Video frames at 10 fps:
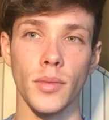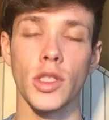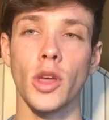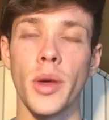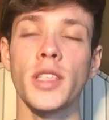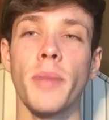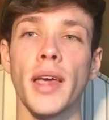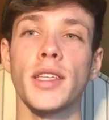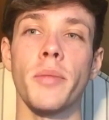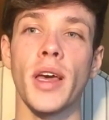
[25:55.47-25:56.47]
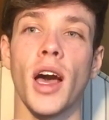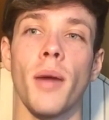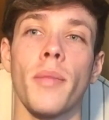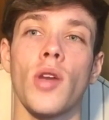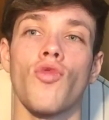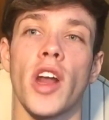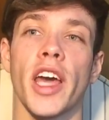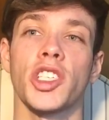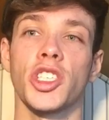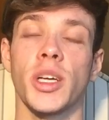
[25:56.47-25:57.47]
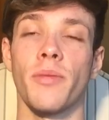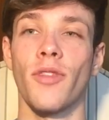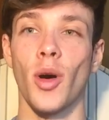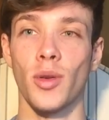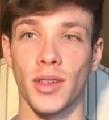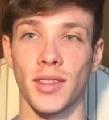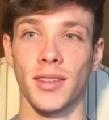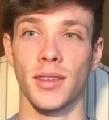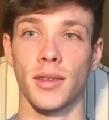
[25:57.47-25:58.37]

So he's basically become relationship focused.